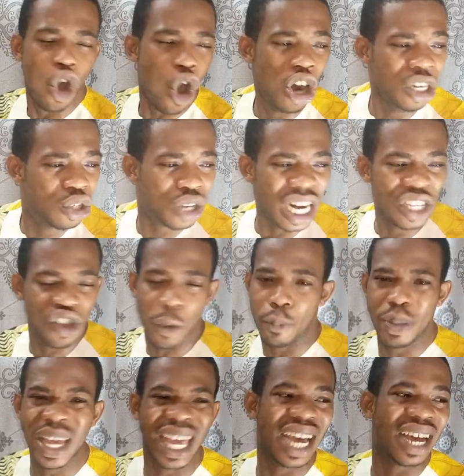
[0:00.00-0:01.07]
Hundreds
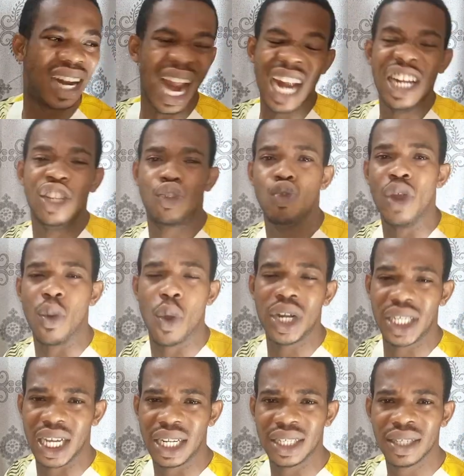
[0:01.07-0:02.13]
of pigs ran into the
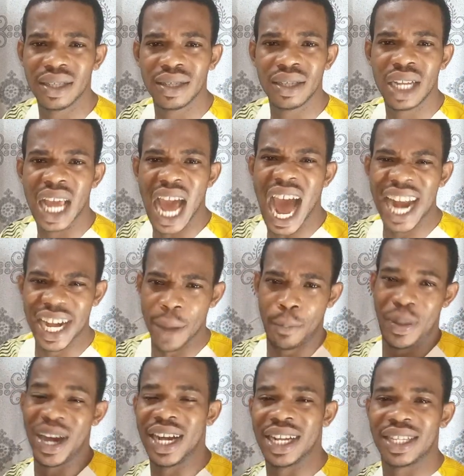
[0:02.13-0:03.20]
water and they
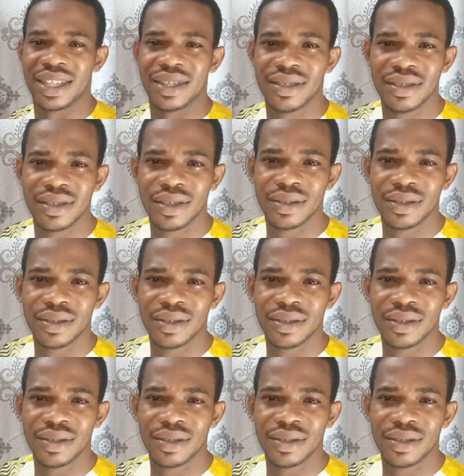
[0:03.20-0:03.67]
perished.